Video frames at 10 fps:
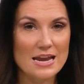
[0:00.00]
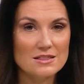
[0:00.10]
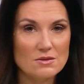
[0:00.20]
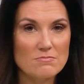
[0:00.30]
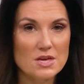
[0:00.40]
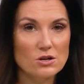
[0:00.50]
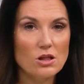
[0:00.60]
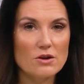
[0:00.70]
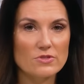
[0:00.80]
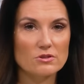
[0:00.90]
And in the
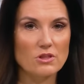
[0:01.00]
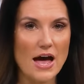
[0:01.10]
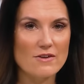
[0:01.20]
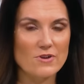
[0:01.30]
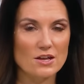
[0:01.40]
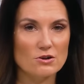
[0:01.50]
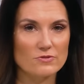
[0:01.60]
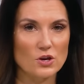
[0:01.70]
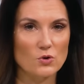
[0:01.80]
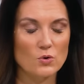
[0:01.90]
middle of the live
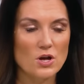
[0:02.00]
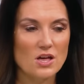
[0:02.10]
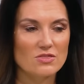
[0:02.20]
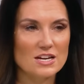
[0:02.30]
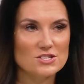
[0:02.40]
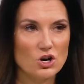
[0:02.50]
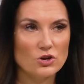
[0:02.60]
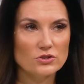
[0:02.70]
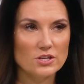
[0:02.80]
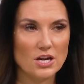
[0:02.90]
interview, they
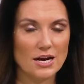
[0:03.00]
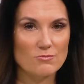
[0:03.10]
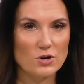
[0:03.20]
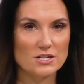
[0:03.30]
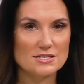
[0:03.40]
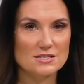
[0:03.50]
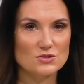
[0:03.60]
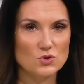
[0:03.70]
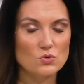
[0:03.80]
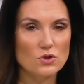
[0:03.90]
turned the cameras
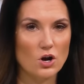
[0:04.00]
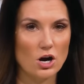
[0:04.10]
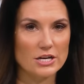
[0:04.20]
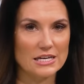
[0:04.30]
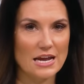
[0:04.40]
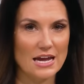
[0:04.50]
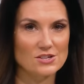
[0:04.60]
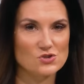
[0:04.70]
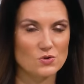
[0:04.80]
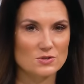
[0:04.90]
to the Guardian
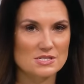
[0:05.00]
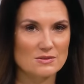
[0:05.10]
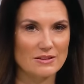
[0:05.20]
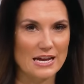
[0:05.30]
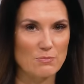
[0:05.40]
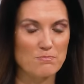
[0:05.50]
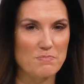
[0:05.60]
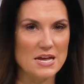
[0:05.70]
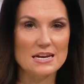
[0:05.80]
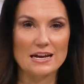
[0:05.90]
Angels, like
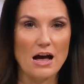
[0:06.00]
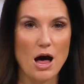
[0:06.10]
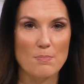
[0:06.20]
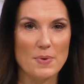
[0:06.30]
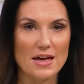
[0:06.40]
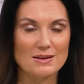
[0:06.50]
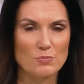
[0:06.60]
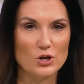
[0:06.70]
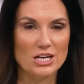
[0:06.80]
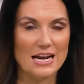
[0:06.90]
beating up
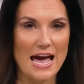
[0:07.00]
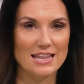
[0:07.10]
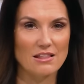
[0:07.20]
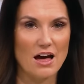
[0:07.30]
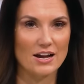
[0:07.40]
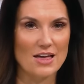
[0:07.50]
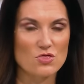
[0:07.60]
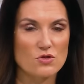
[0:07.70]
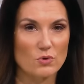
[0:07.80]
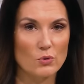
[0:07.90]
and putting in a headlock
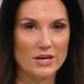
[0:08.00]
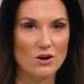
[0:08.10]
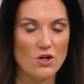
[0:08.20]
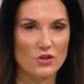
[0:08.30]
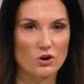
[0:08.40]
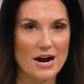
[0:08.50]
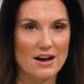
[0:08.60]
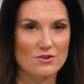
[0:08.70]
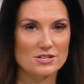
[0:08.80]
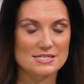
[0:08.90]
and throwing on the
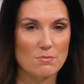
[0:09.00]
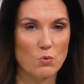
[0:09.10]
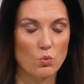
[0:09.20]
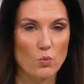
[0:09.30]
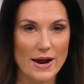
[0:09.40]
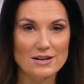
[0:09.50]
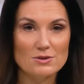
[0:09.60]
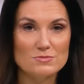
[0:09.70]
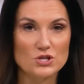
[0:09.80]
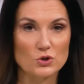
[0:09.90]
ground some
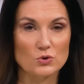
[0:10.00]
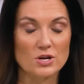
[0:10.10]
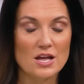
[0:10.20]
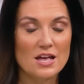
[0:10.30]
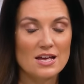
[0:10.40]
random dude.